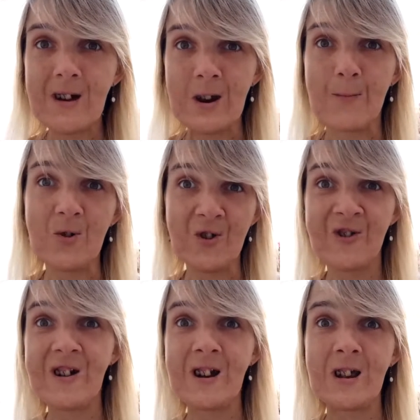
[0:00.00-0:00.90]
and
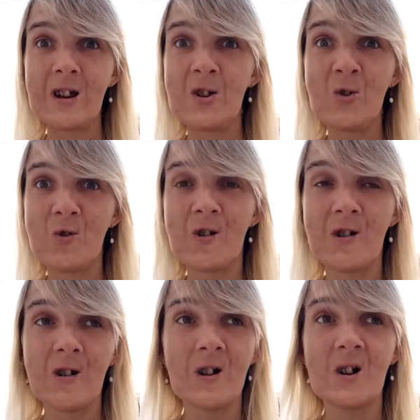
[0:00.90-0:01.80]
projecting your
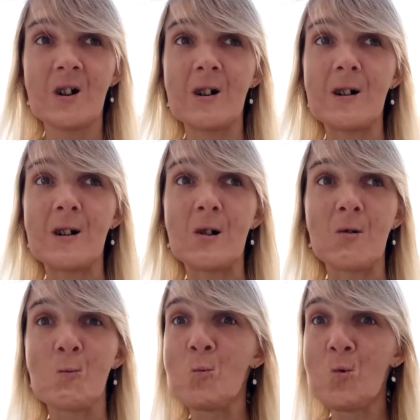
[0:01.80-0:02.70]

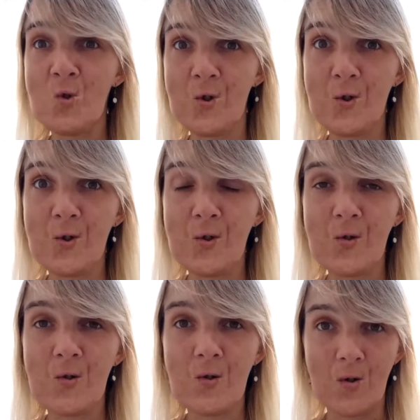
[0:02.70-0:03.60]
wounds
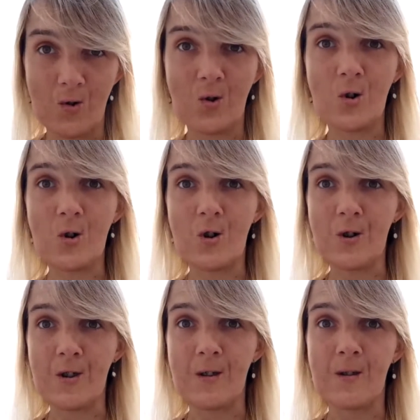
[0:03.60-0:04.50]

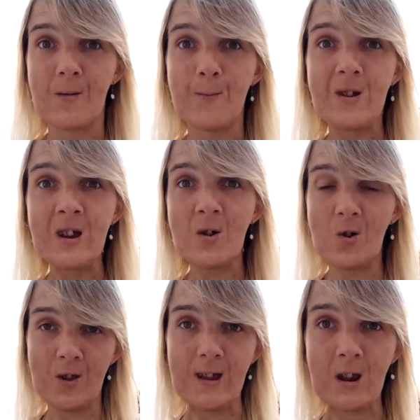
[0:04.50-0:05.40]
on me,
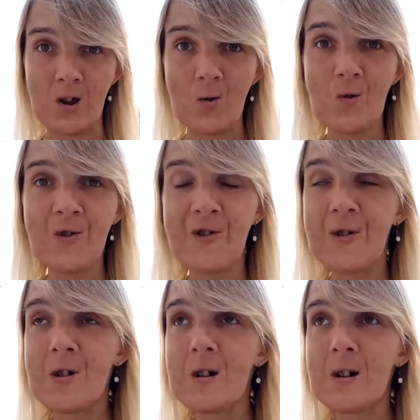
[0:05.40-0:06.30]
on that coach,